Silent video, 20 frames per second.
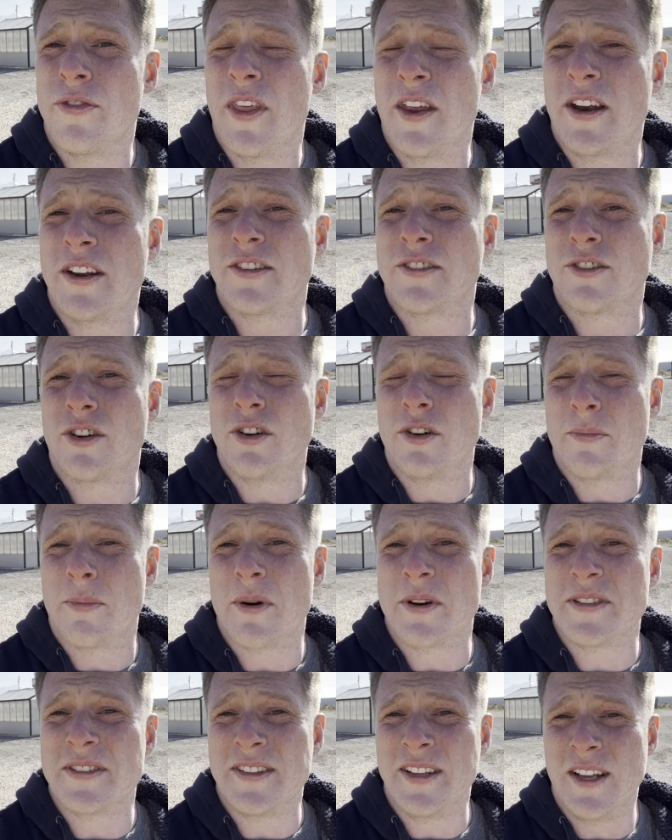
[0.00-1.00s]
that a certain
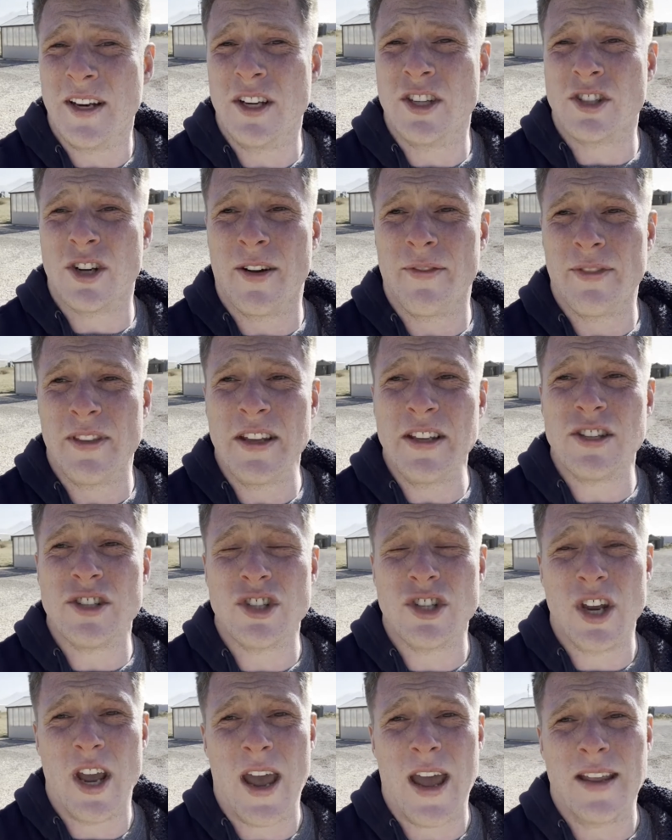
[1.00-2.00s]
percentage of these
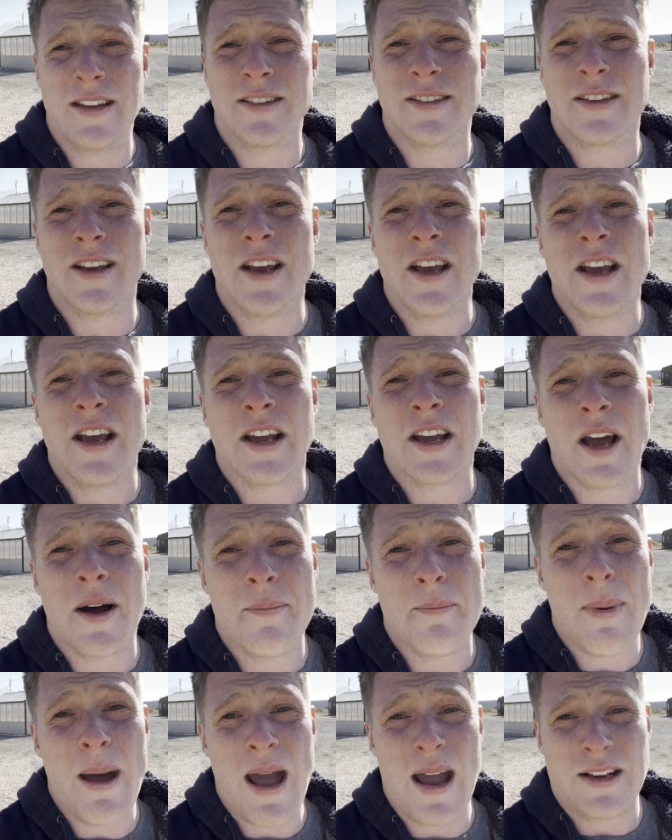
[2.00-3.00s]
sheds
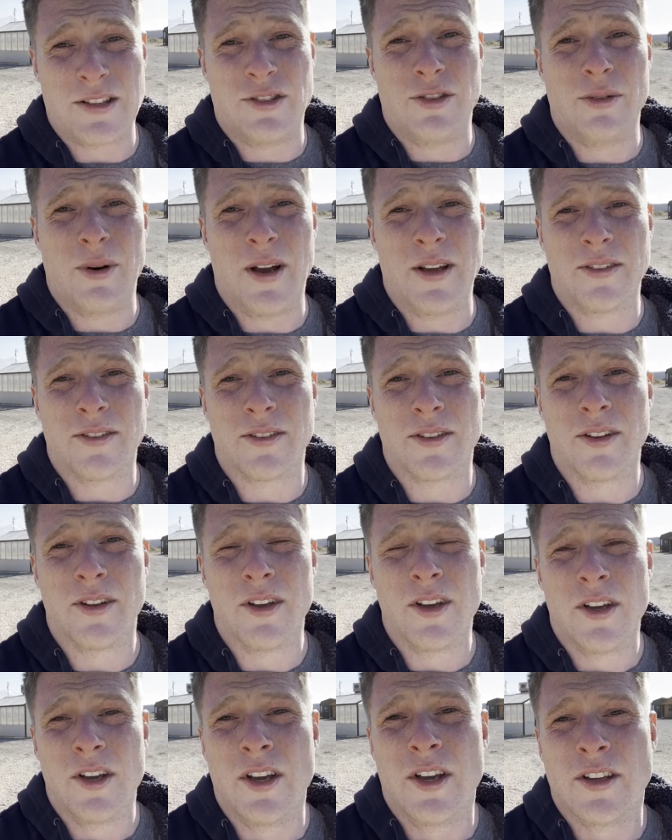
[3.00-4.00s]
come back to us.
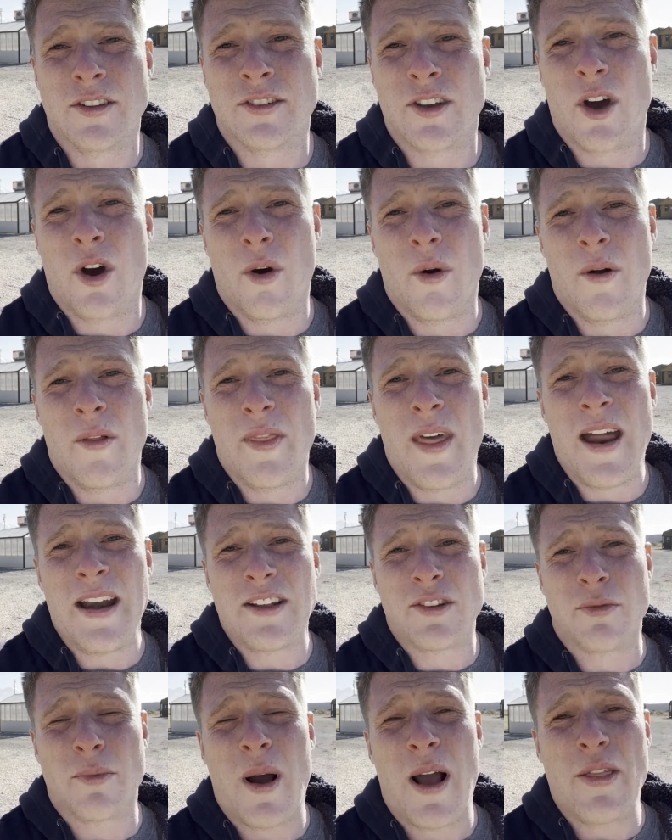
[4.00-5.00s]
So that
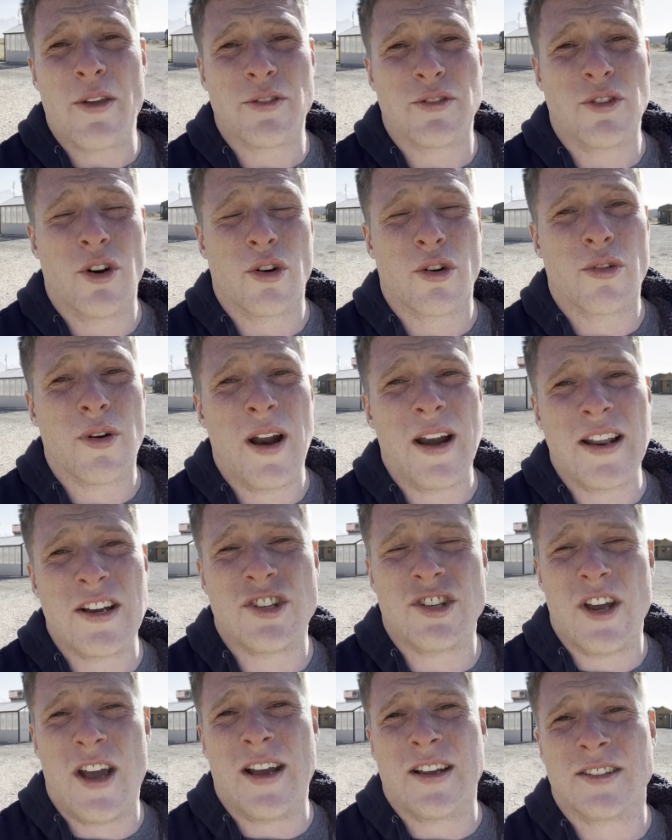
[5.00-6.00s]
is why there's no credit
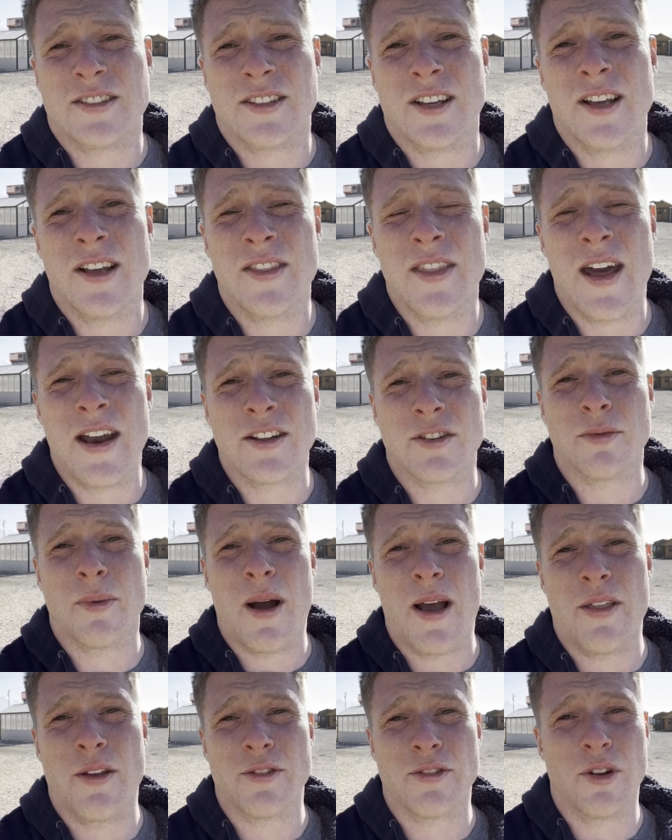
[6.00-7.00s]
checks. That is
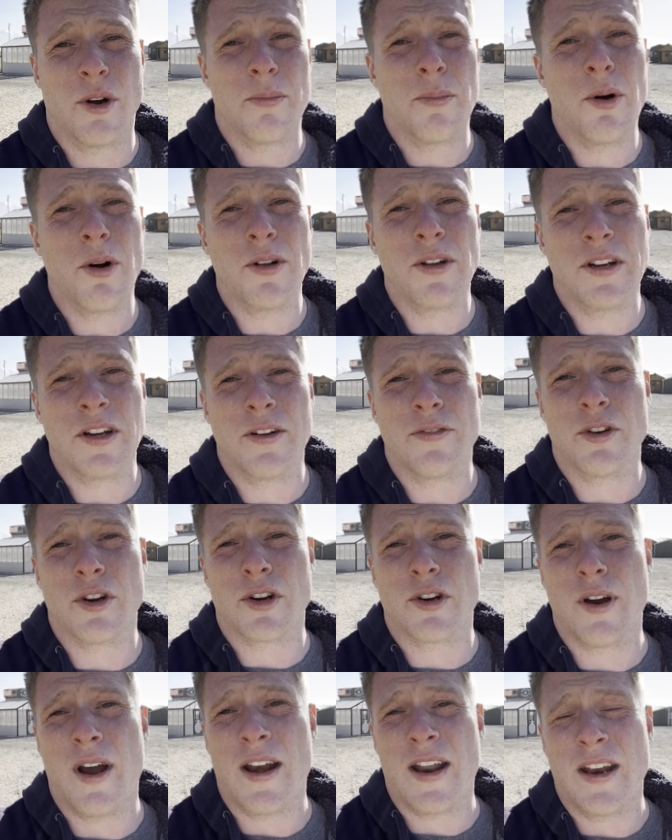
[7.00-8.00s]
why there's no pulling of your
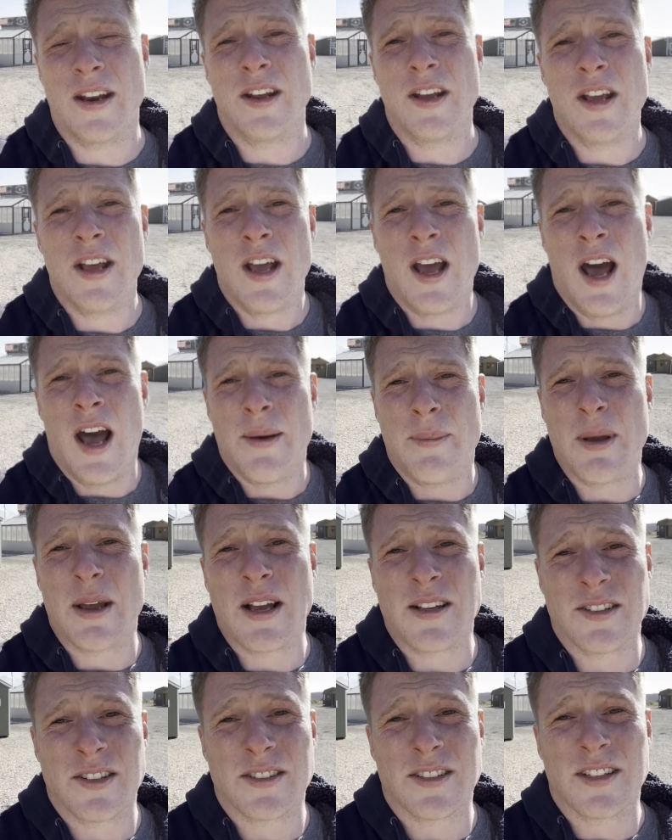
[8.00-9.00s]
credit,
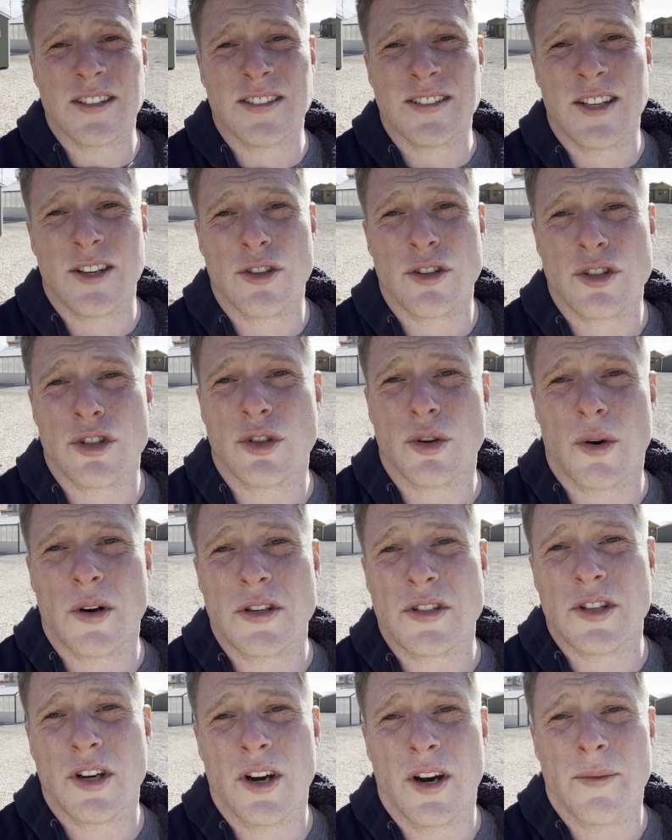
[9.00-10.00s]
because it's considered
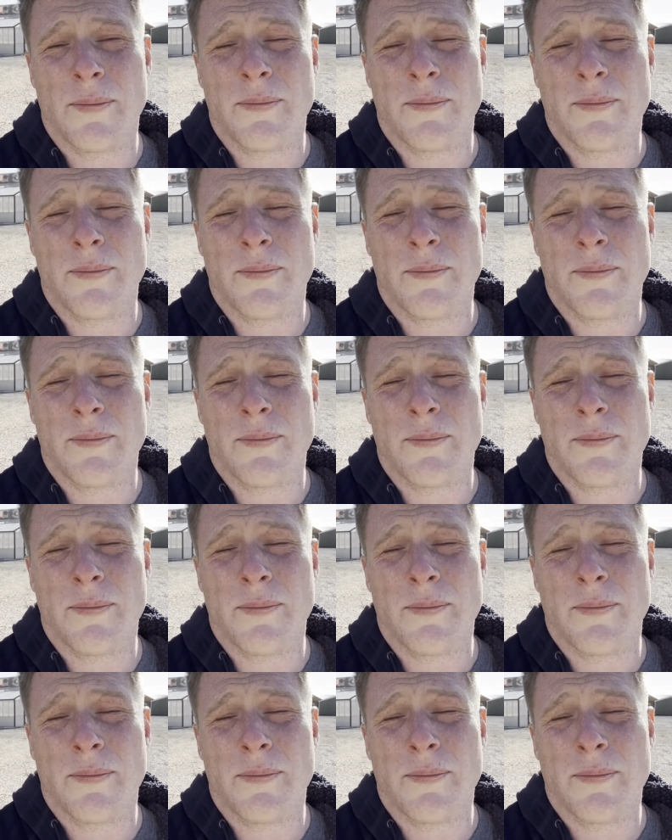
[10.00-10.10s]
short term.